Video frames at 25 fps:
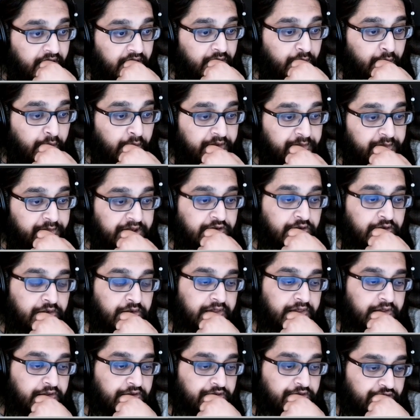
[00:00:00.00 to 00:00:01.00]
we've been
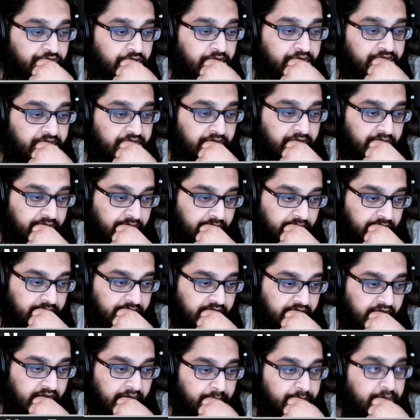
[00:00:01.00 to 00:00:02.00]
doing this for a very long
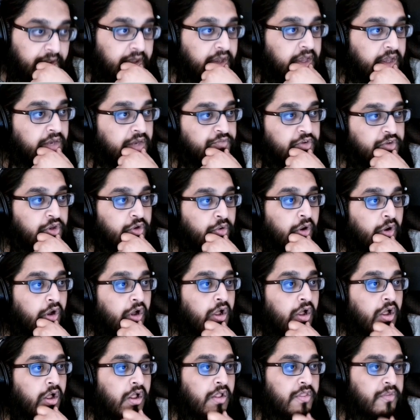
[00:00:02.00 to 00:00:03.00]
time. Like, and if you go
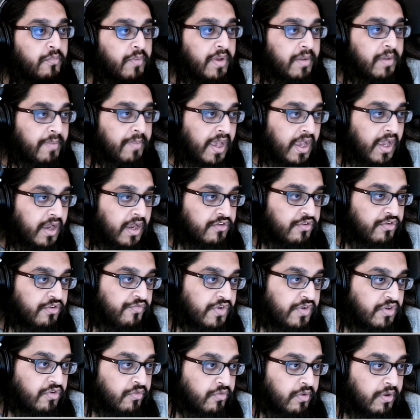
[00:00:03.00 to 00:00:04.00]
all the way back to
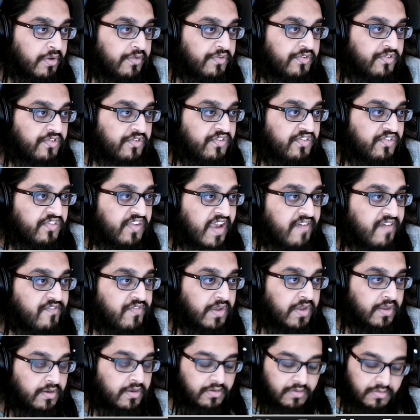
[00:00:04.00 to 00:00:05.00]
Fedora
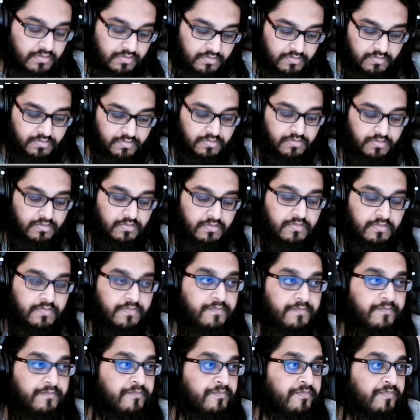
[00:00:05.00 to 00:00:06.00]
7...
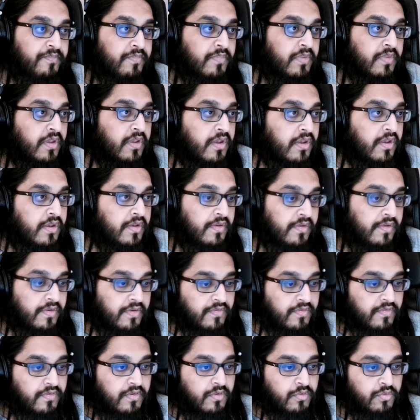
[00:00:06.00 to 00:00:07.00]

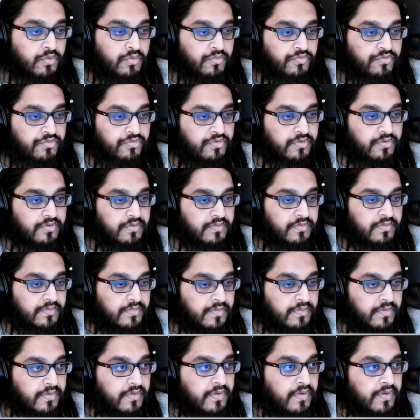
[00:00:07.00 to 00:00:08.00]
Mm-hmm. Oof.
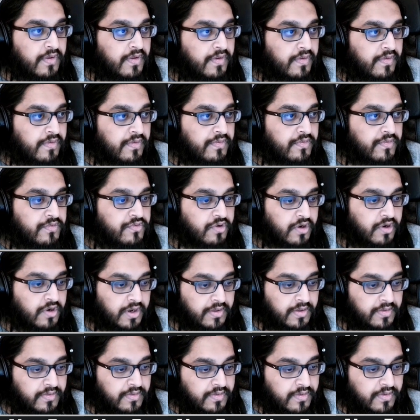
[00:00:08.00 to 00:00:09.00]

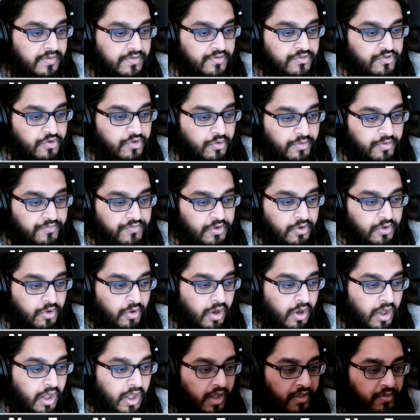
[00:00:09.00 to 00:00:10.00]
Sorry. So if you
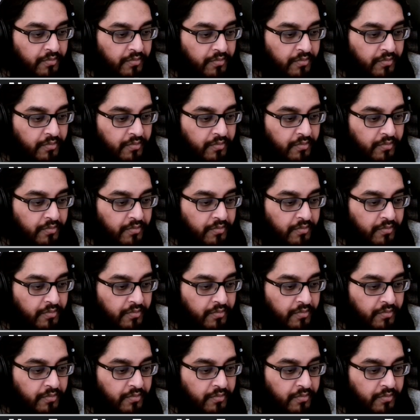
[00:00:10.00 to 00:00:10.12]
go all the